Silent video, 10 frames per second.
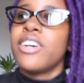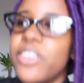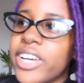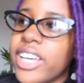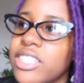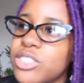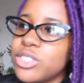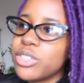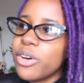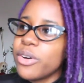Okay,
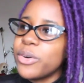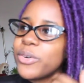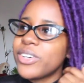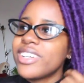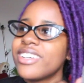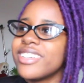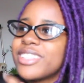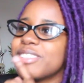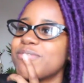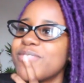so I
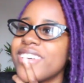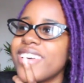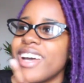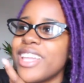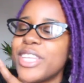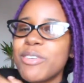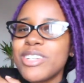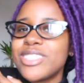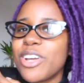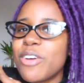think I'm
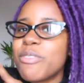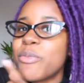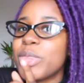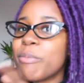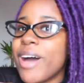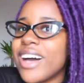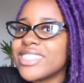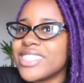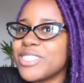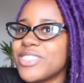going to start off with the
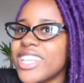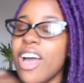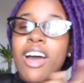positives.